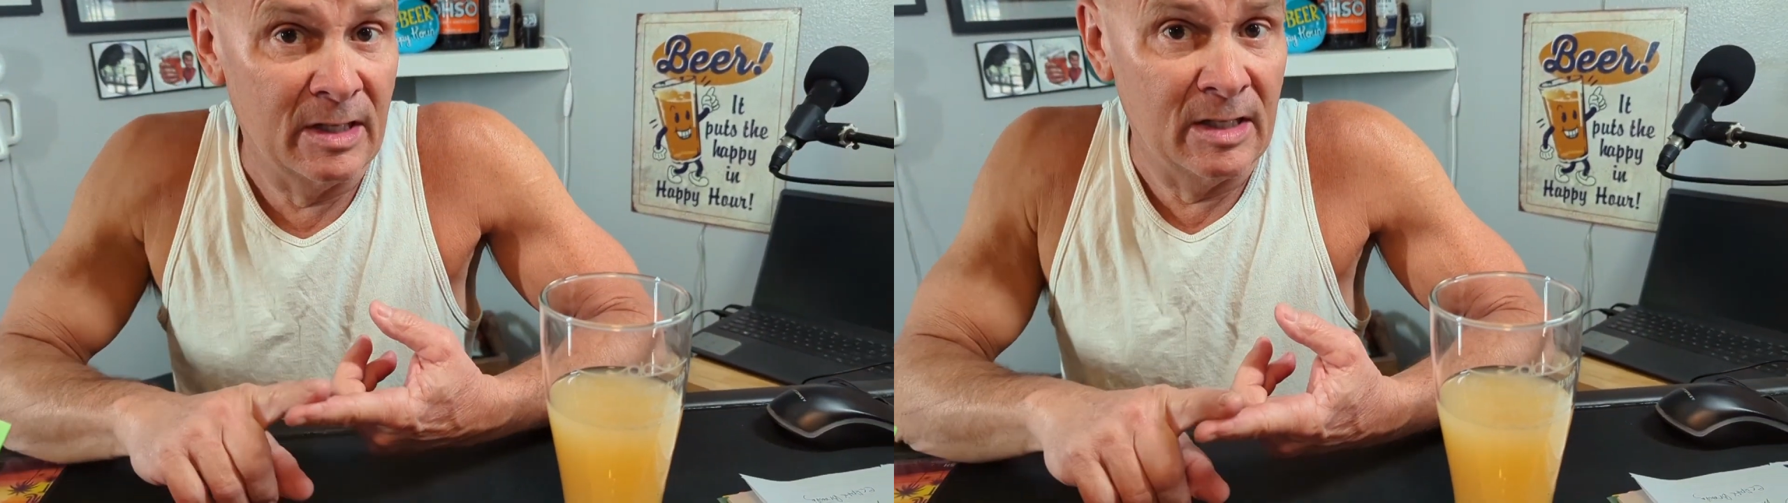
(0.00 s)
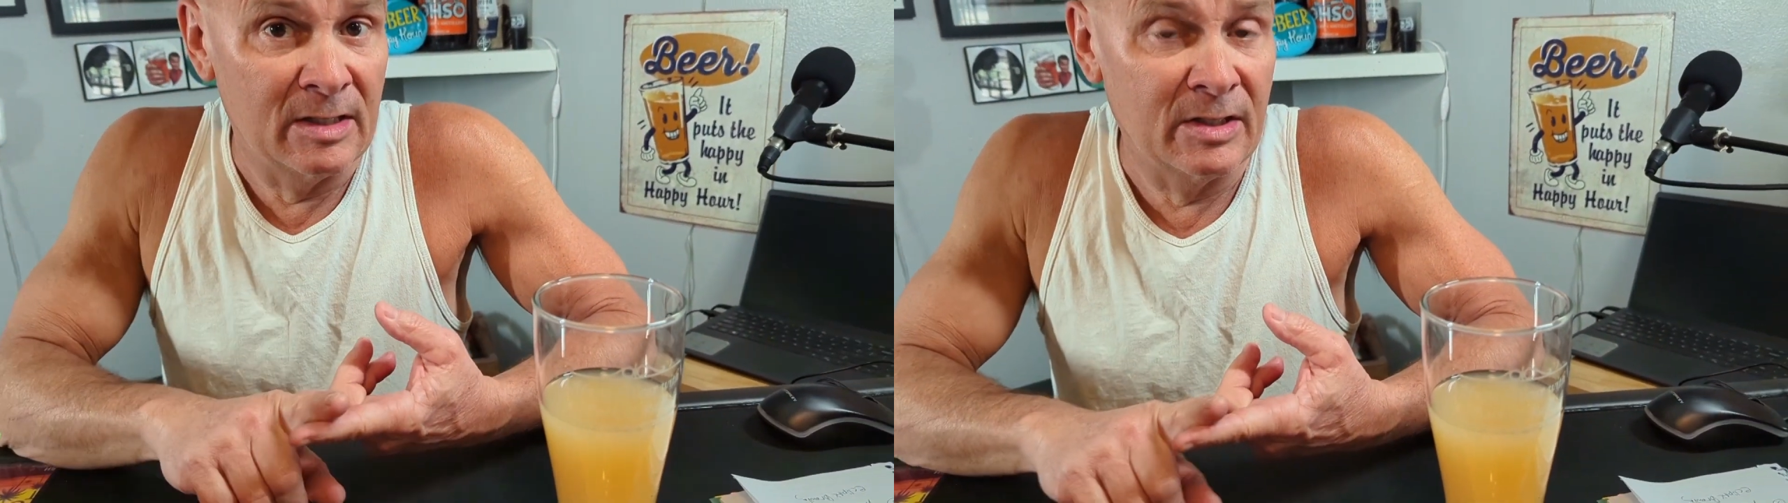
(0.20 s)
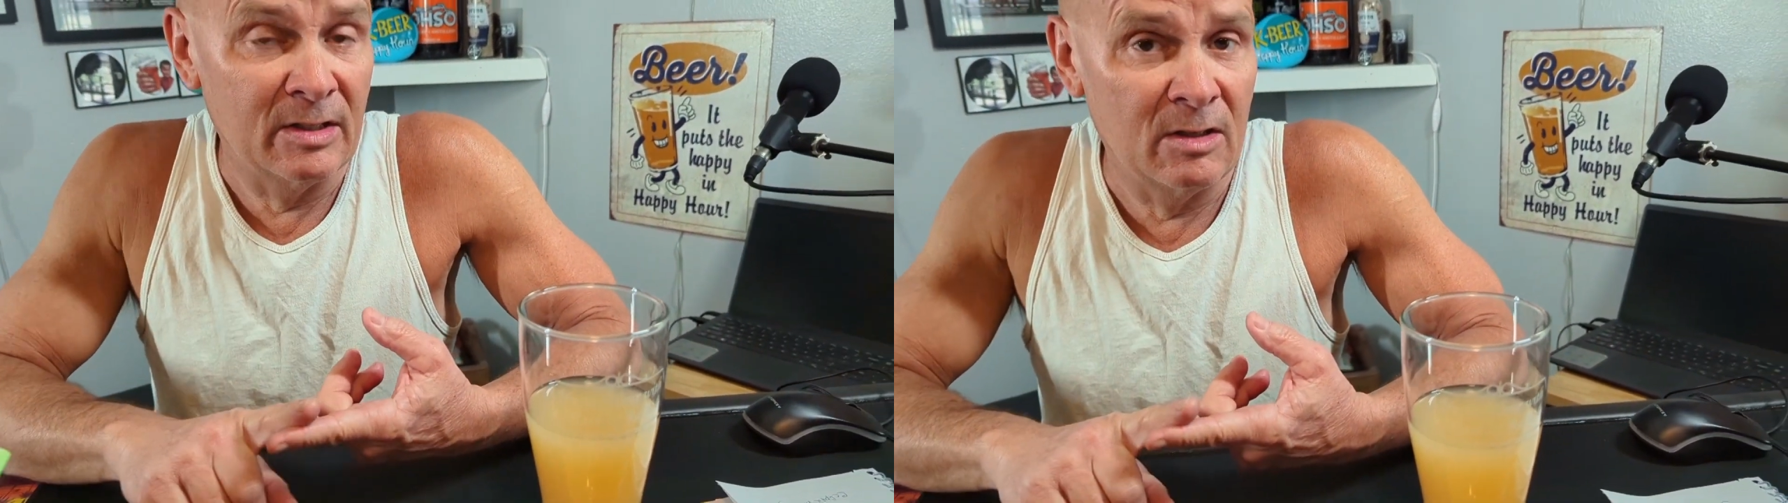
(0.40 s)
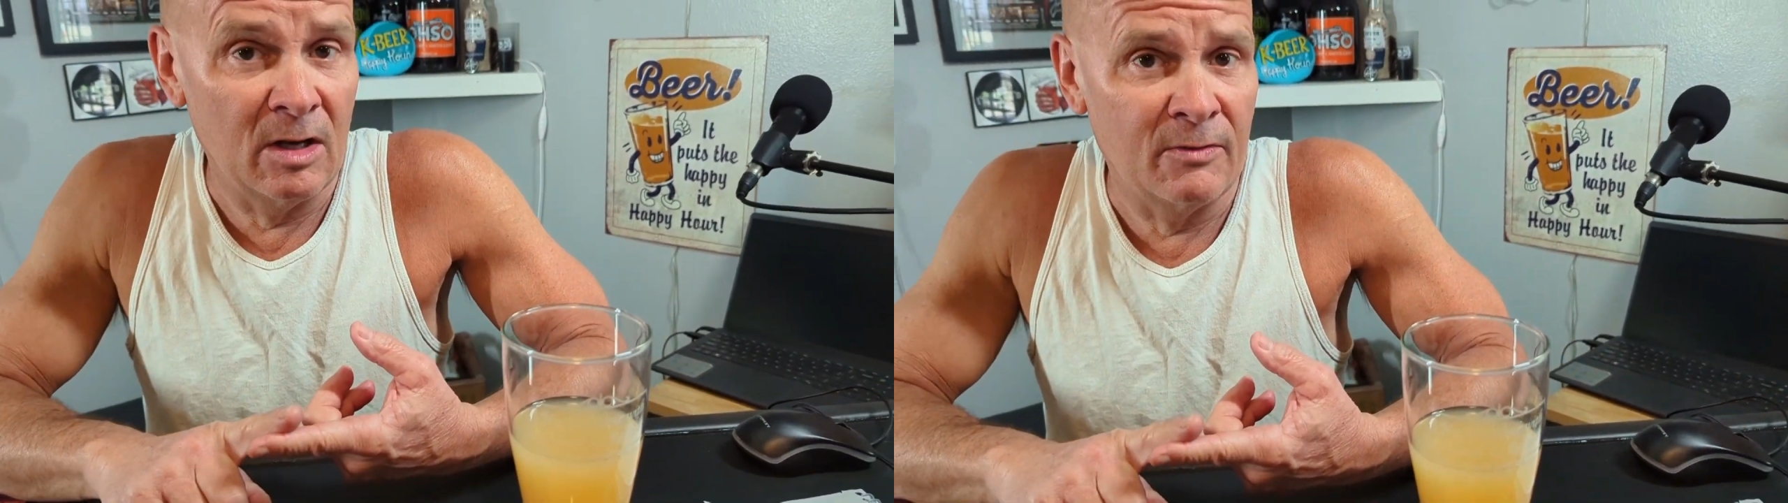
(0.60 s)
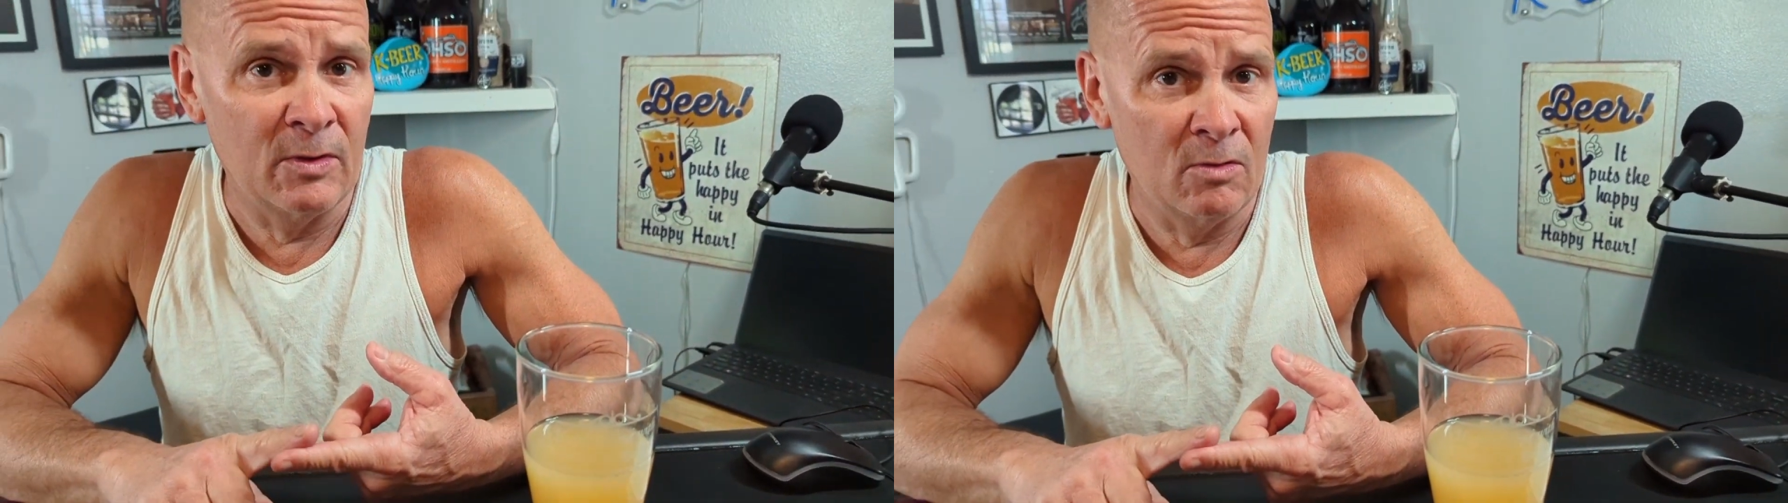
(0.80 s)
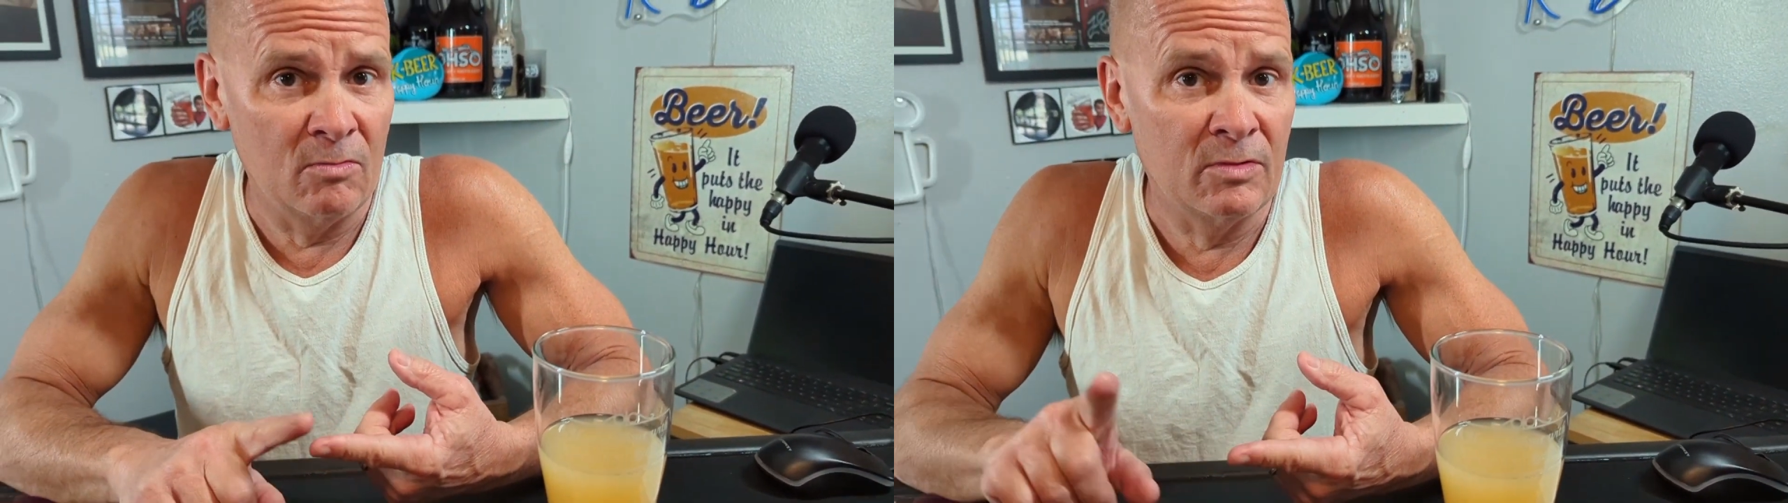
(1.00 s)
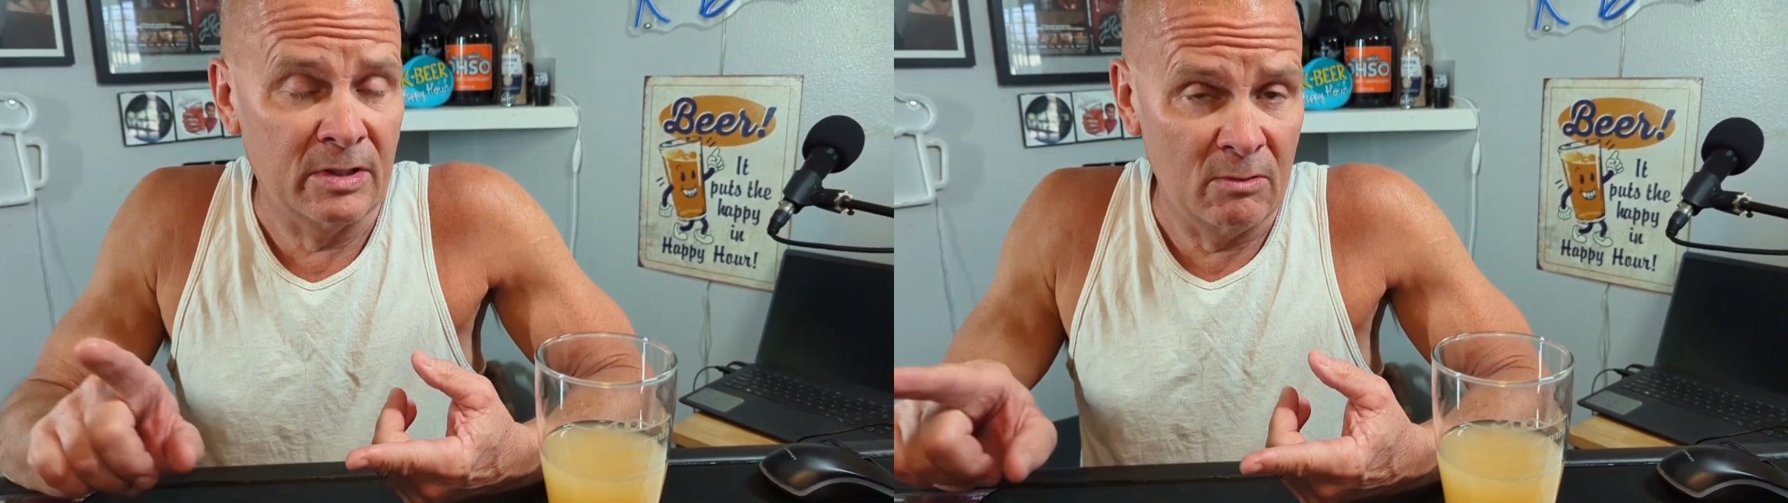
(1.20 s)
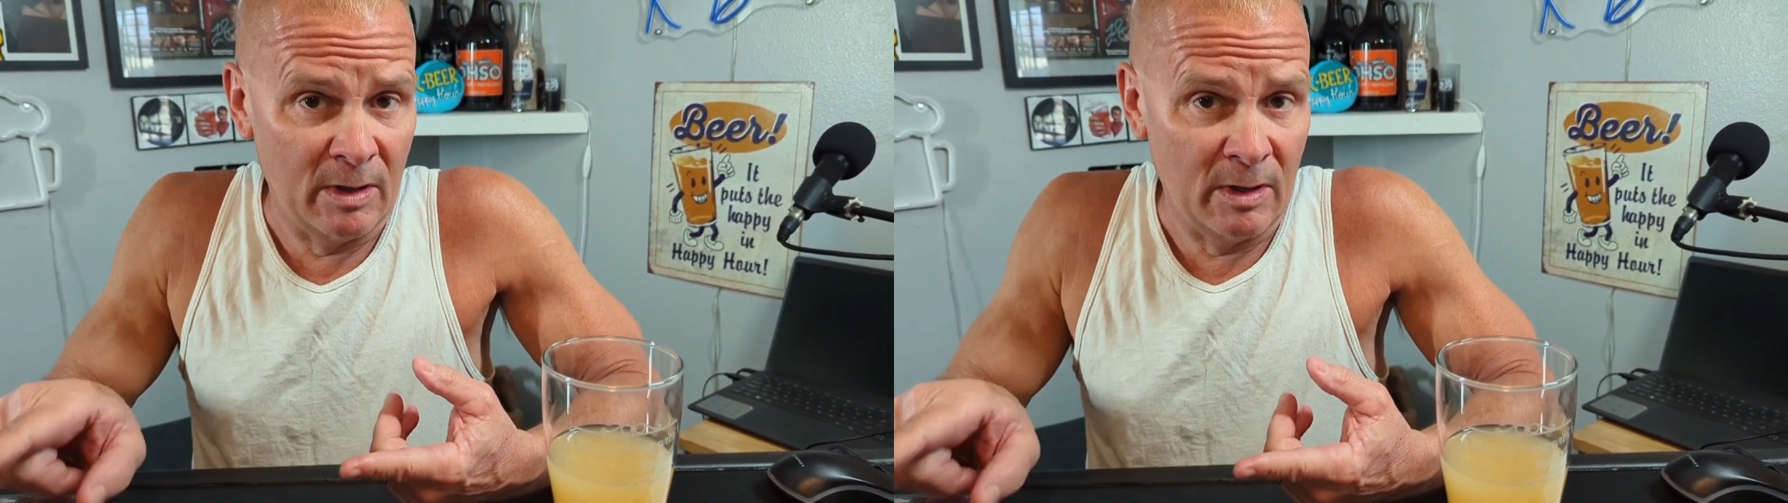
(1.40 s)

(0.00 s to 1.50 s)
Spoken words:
is if you see